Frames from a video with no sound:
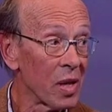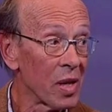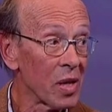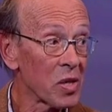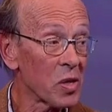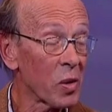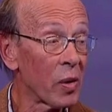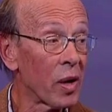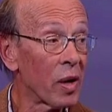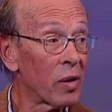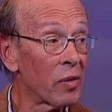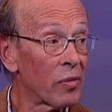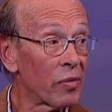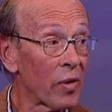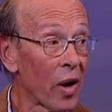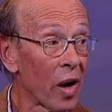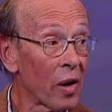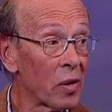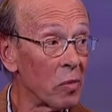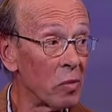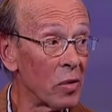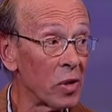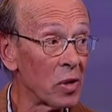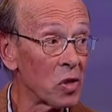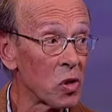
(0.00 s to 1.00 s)
So our
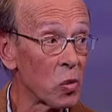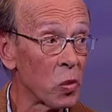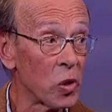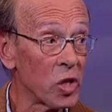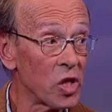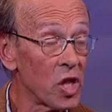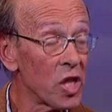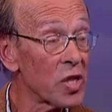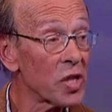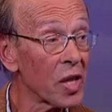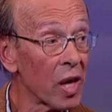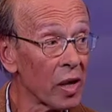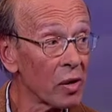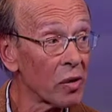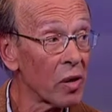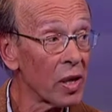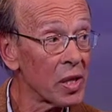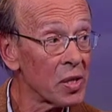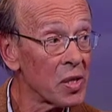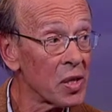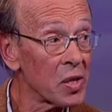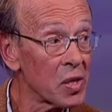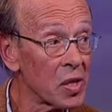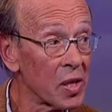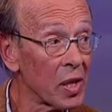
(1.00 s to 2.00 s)
environment, which is our
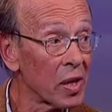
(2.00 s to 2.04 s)
greatest